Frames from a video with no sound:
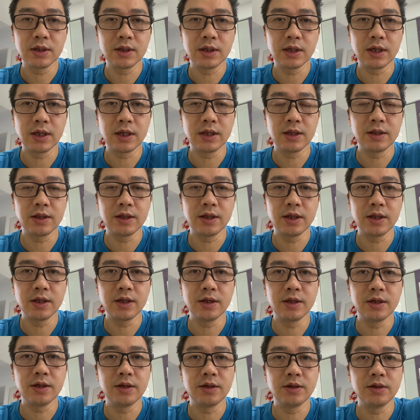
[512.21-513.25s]
and
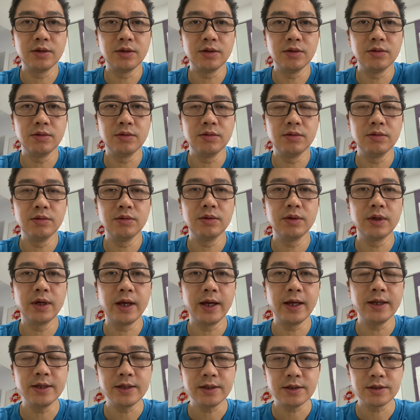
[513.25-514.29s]
then you
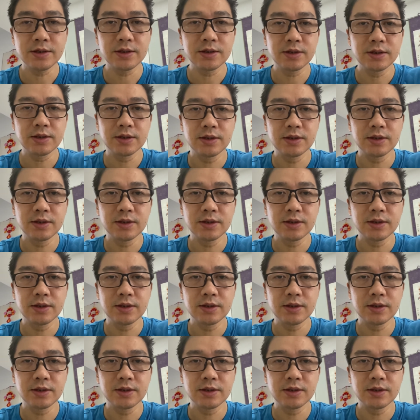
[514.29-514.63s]
edit,